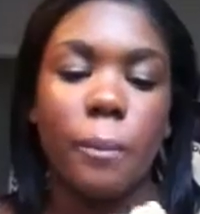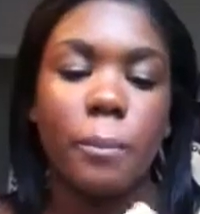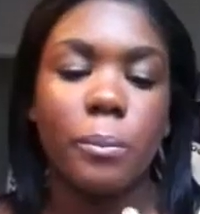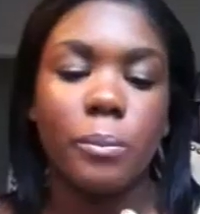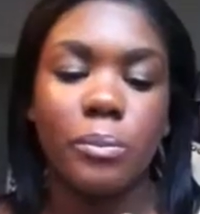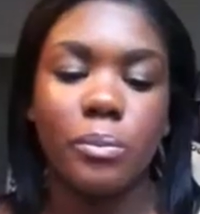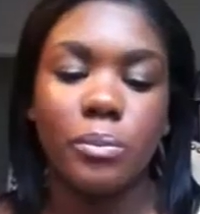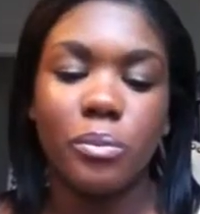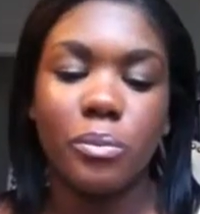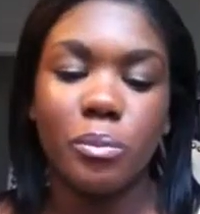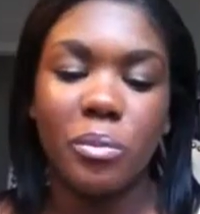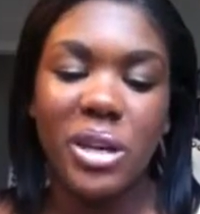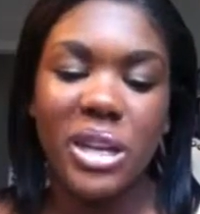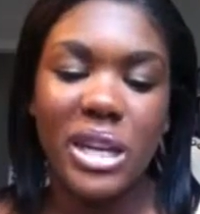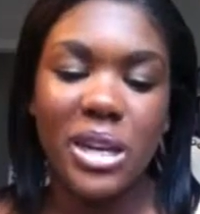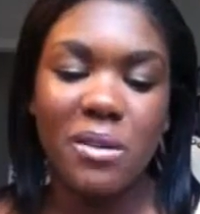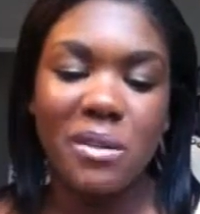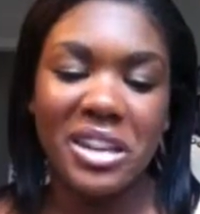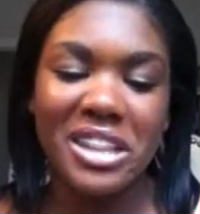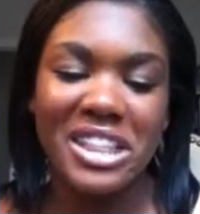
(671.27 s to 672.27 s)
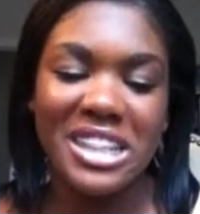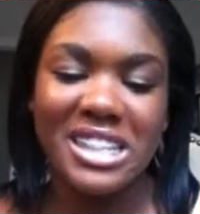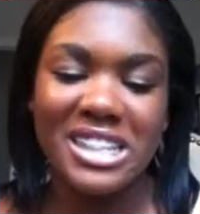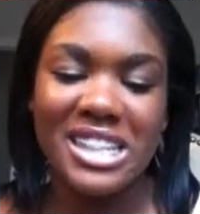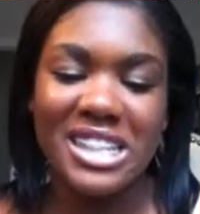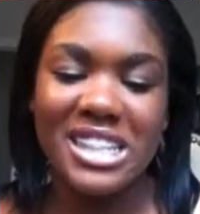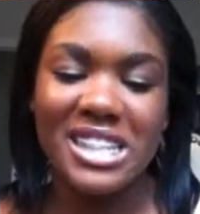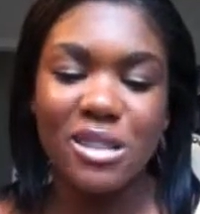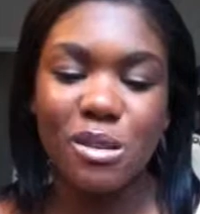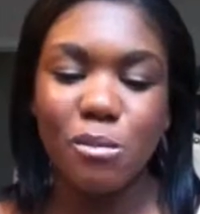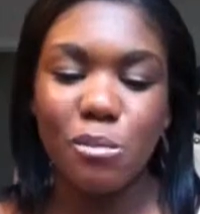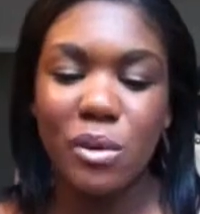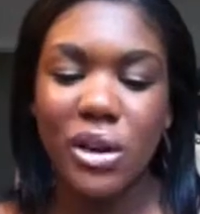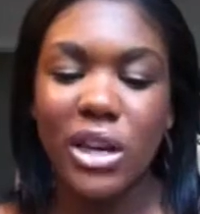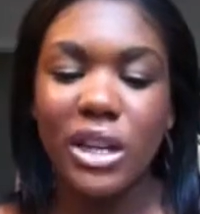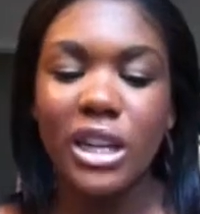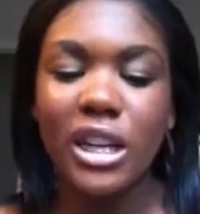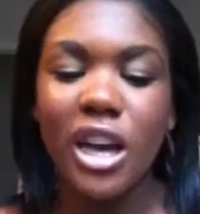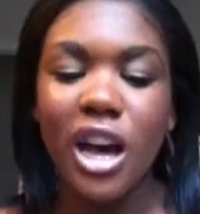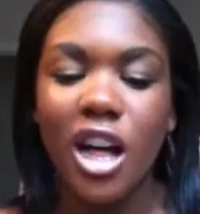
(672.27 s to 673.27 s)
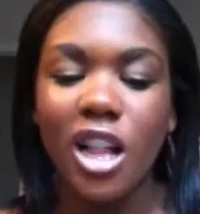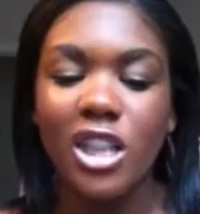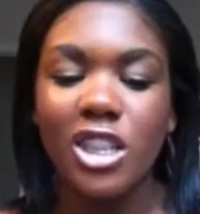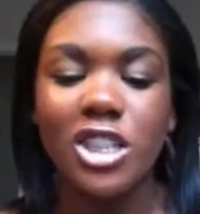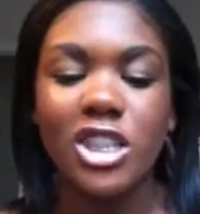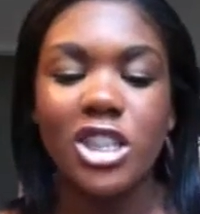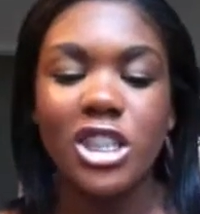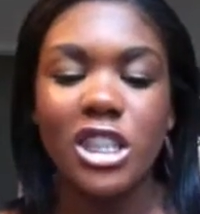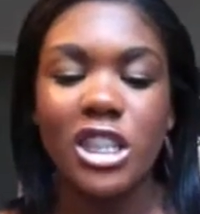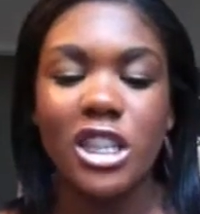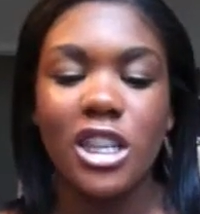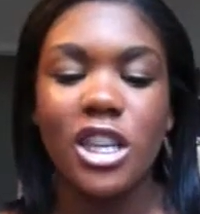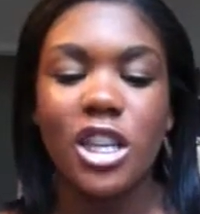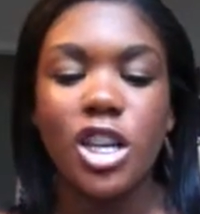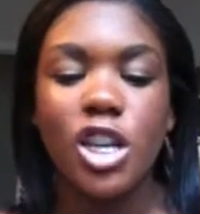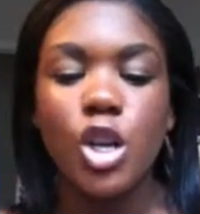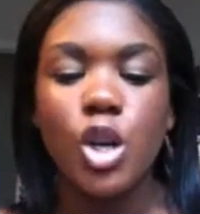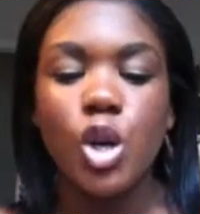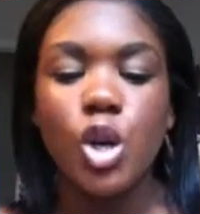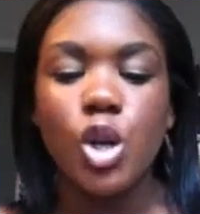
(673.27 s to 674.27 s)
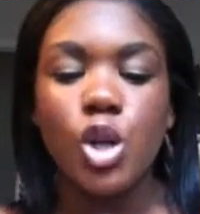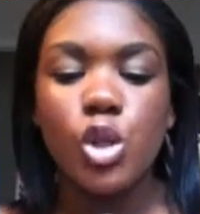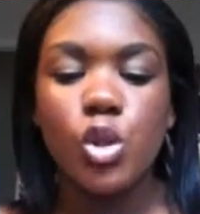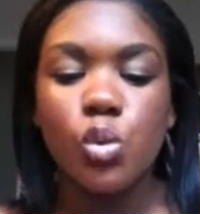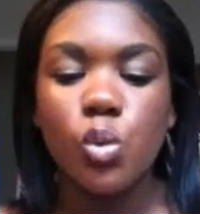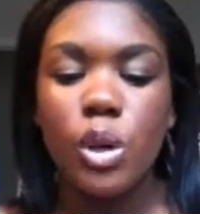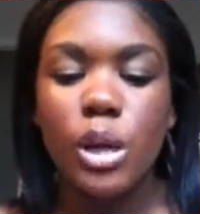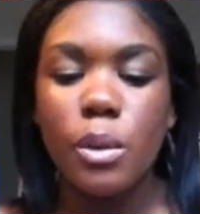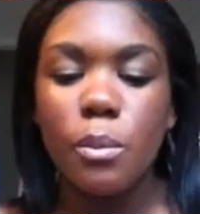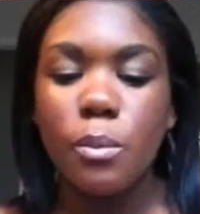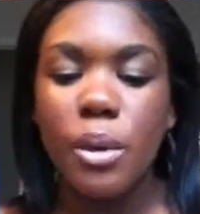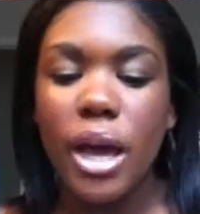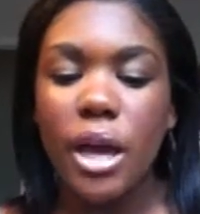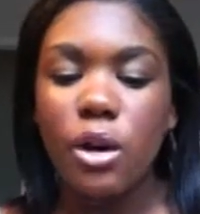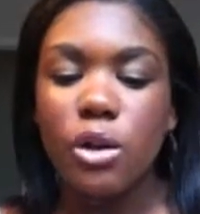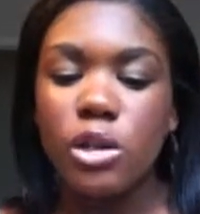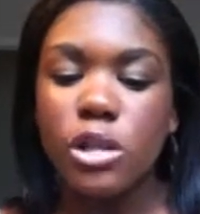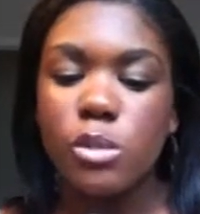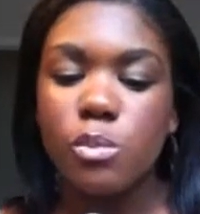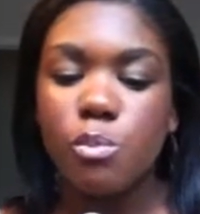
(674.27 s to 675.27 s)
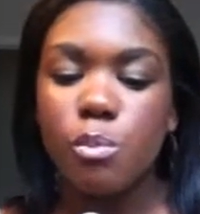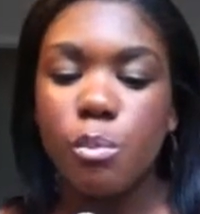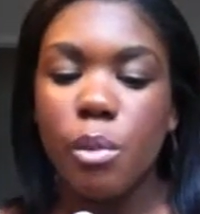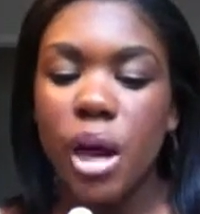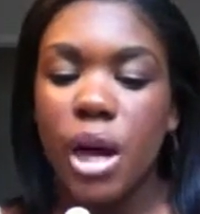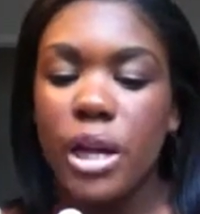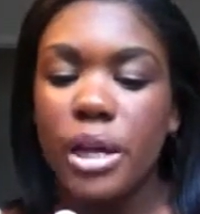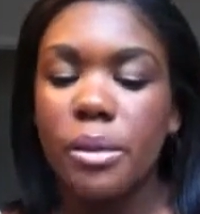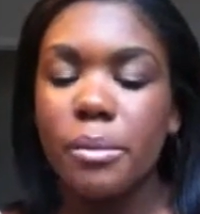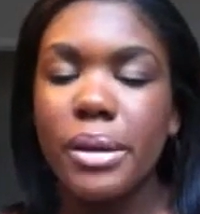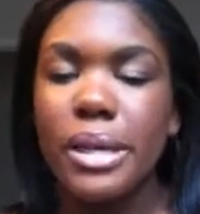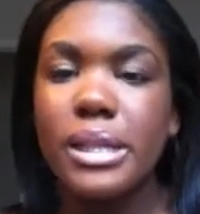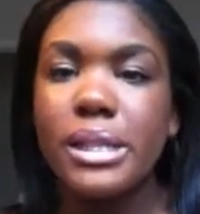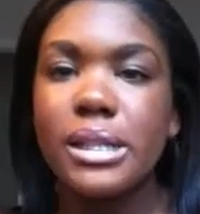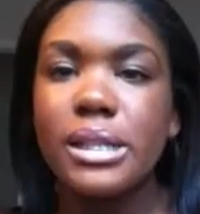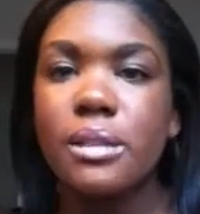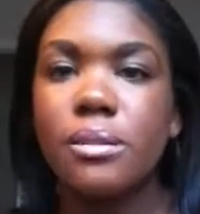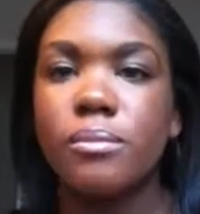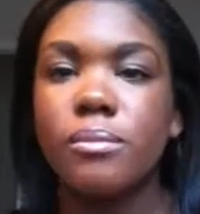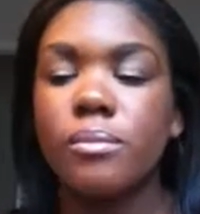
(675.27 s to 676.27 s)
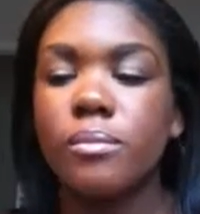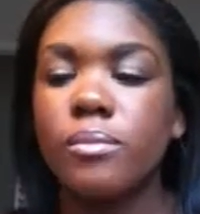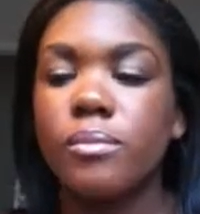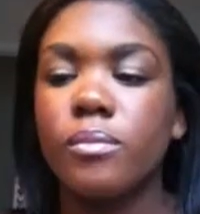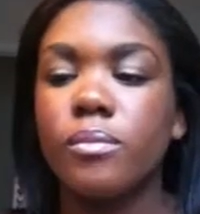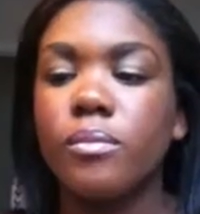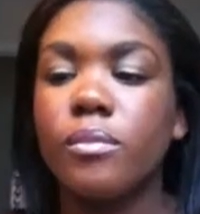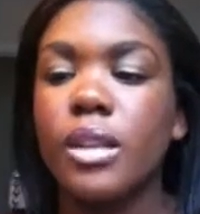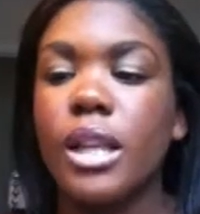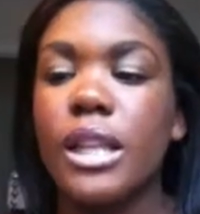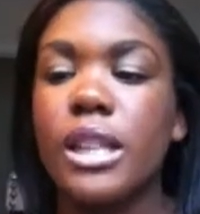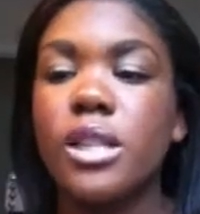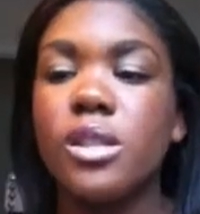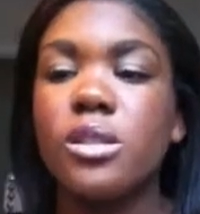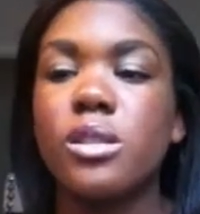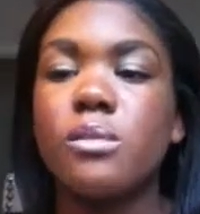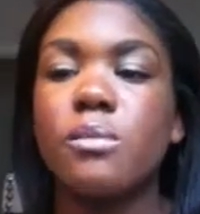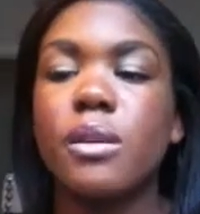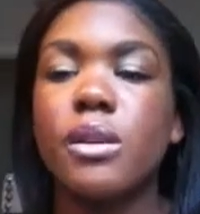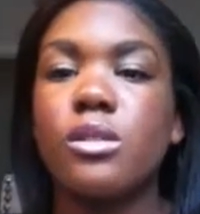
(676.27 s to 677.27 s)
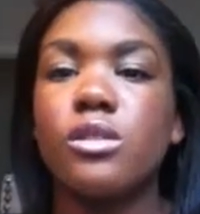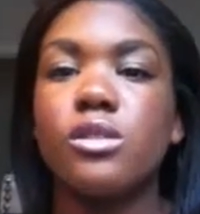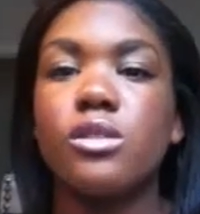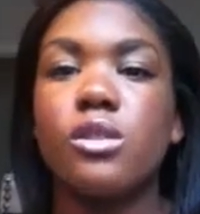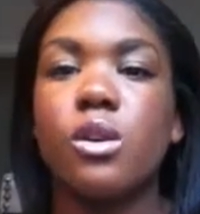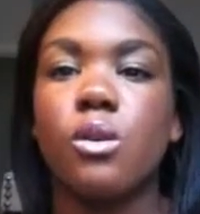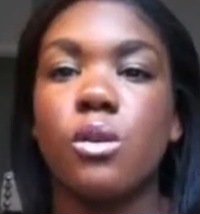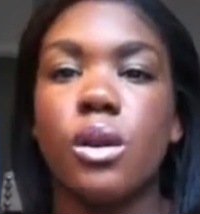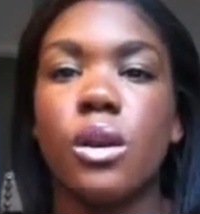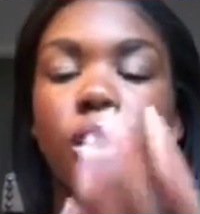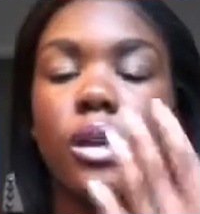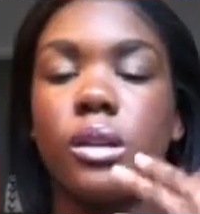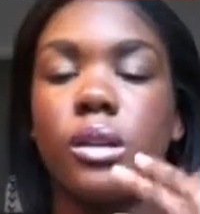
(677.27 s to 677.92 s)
But anyway, this is a Bodycology Sweet Petals Body Mist. And this smells so good.